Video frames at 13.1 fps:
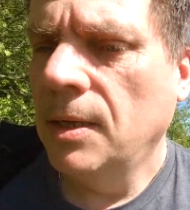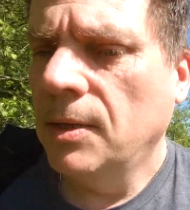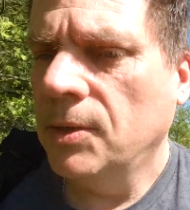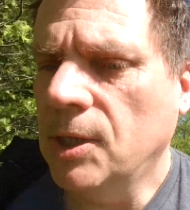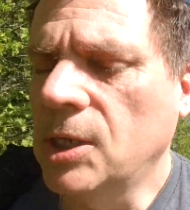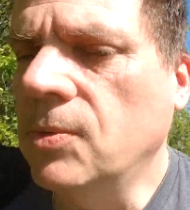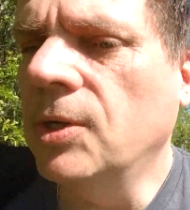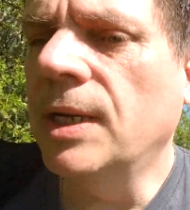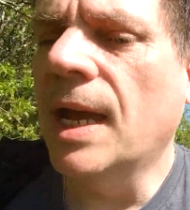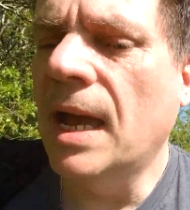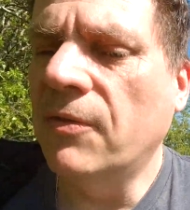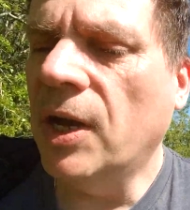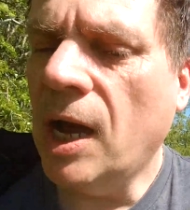So you would
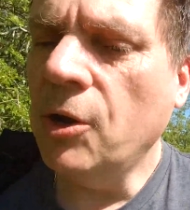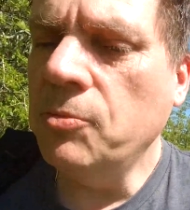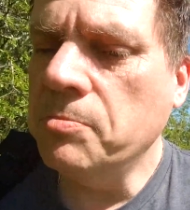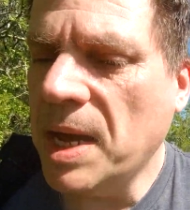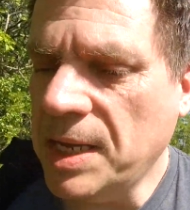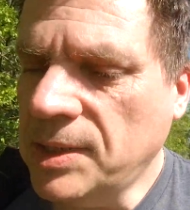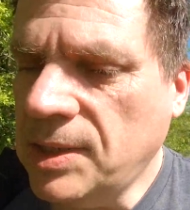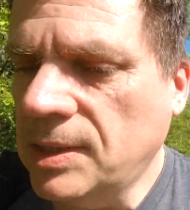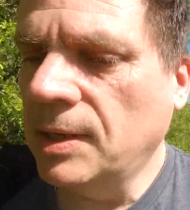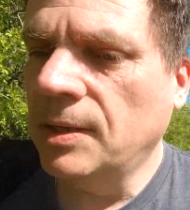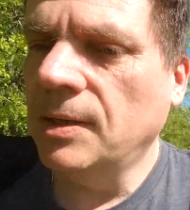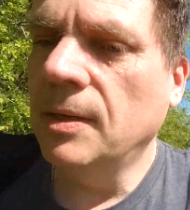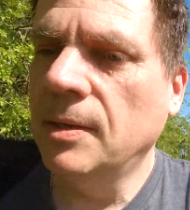have a home base,
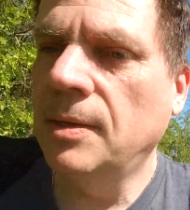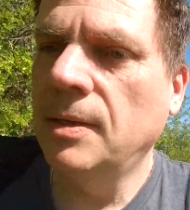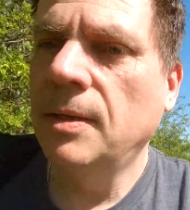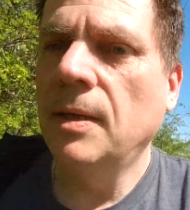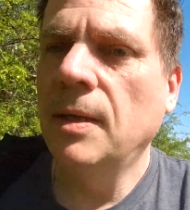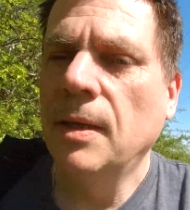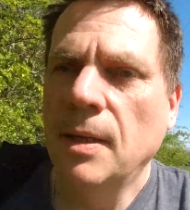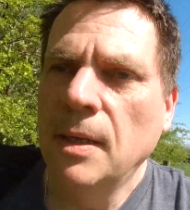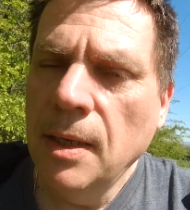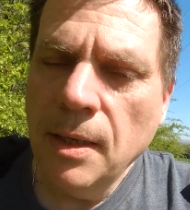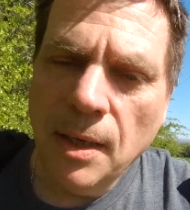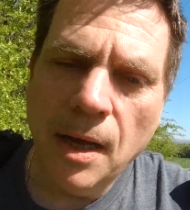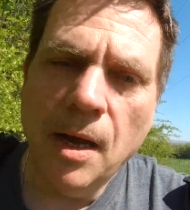
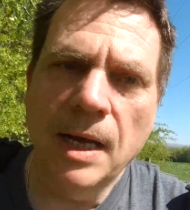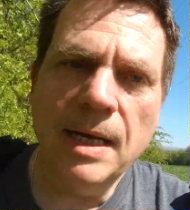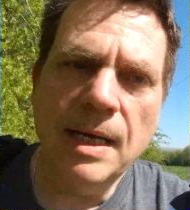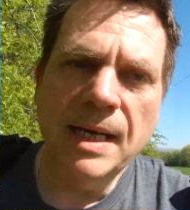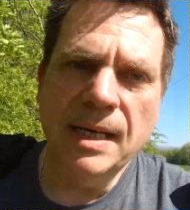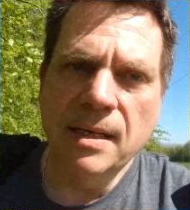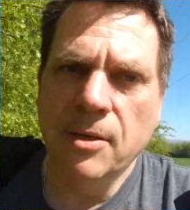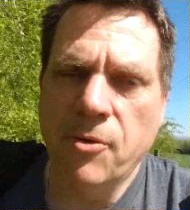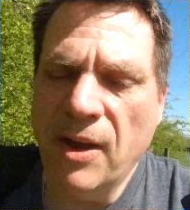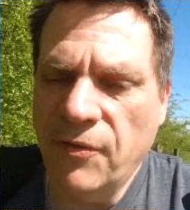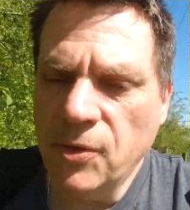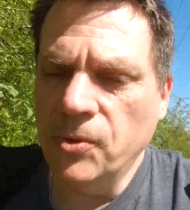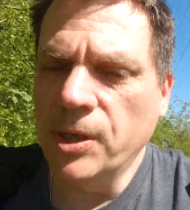highly
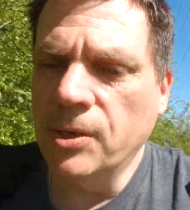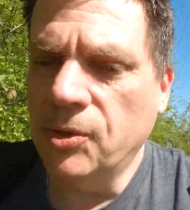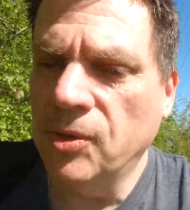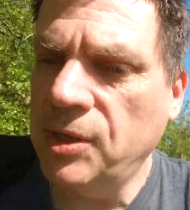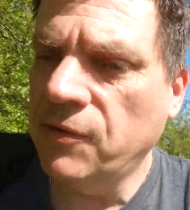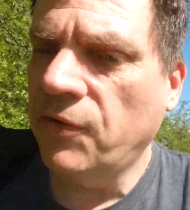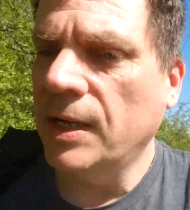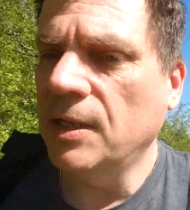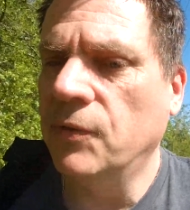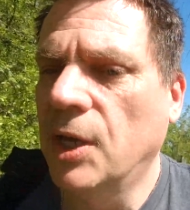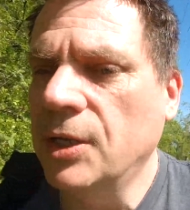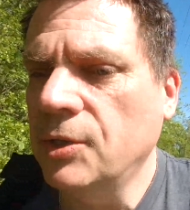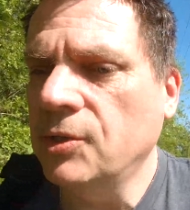graphical user
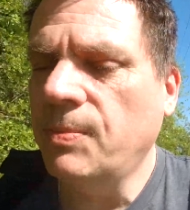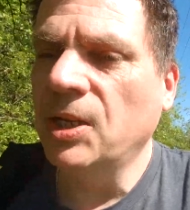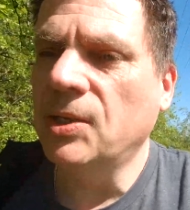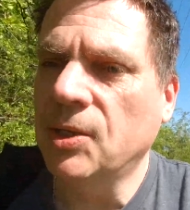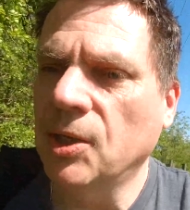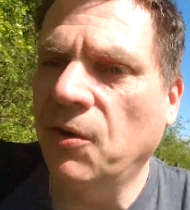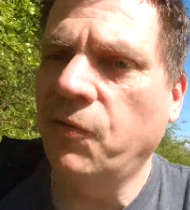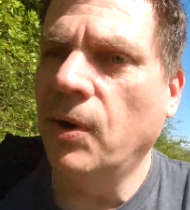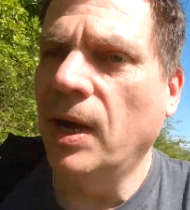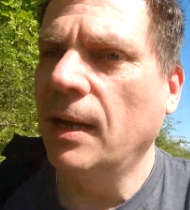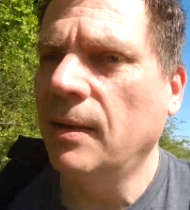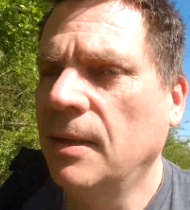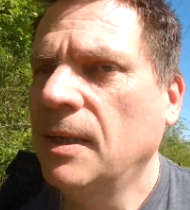interface piece of software
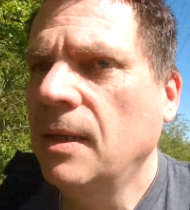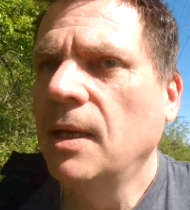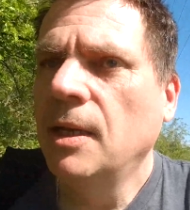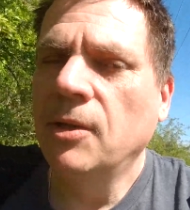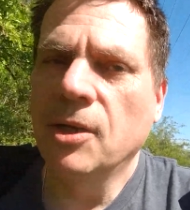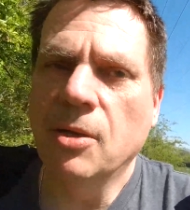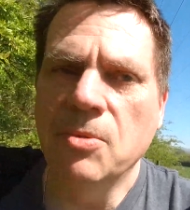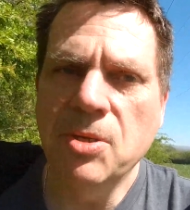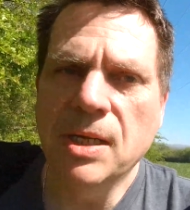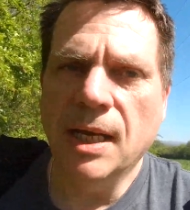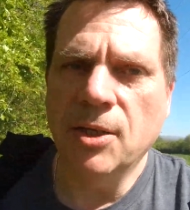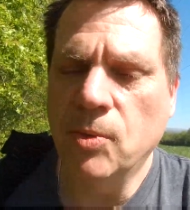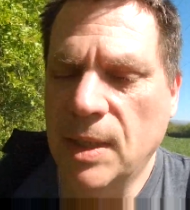that
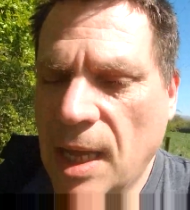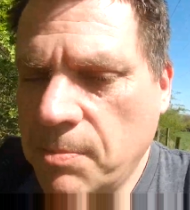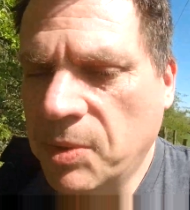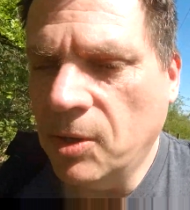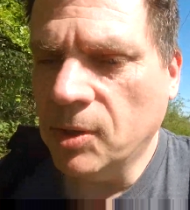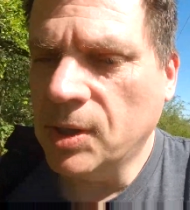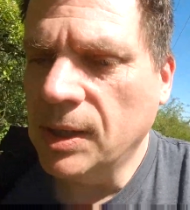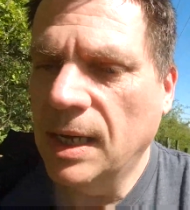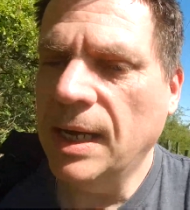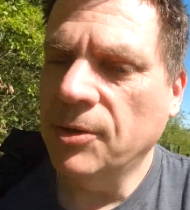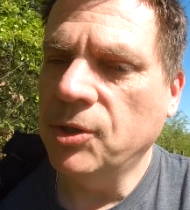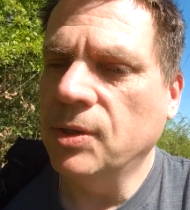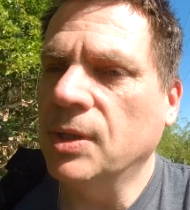communicates with that box and
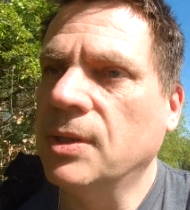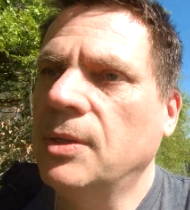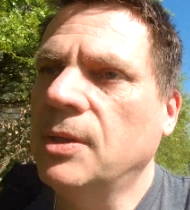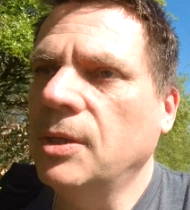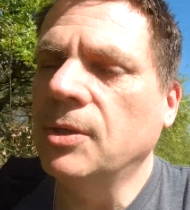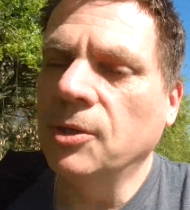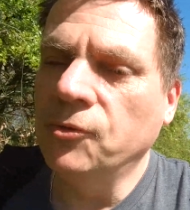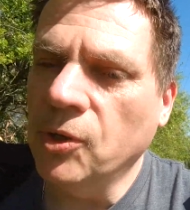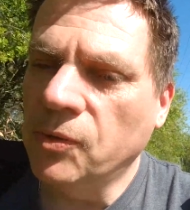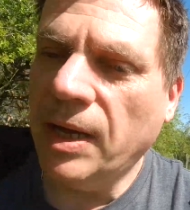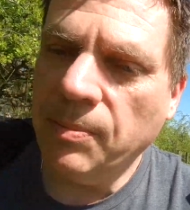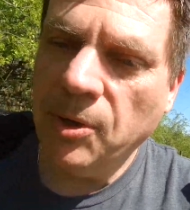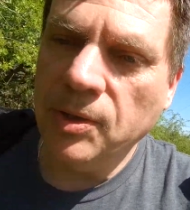allows you control
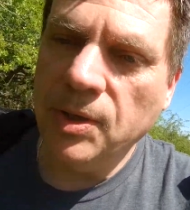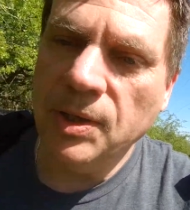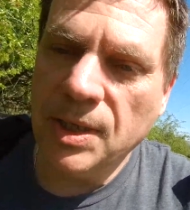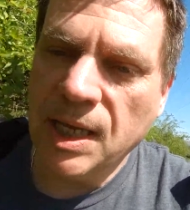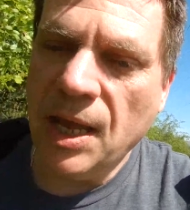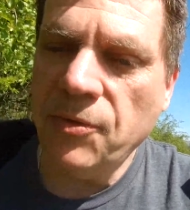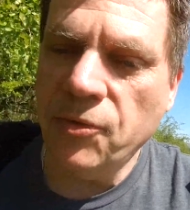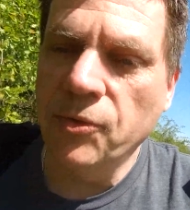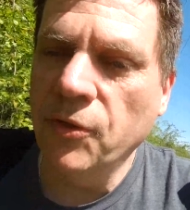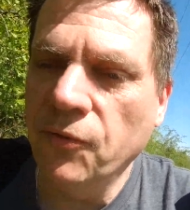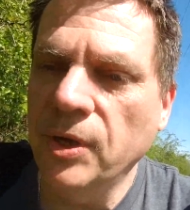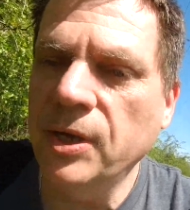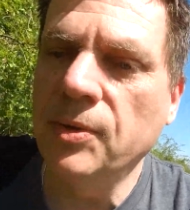that box and scan through the
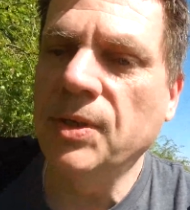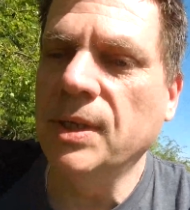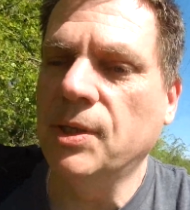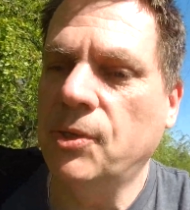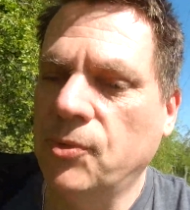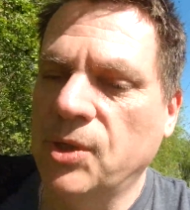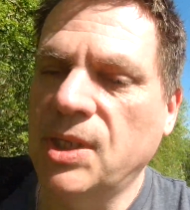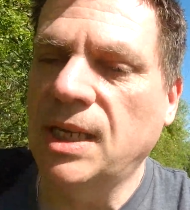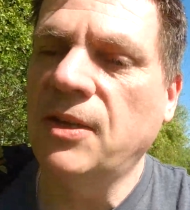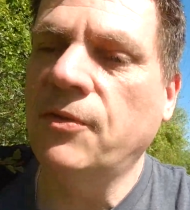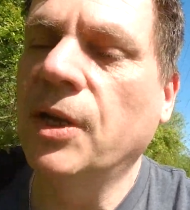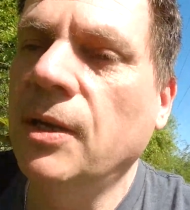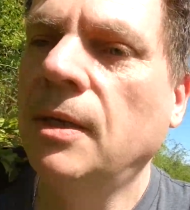frequencies as a receiver.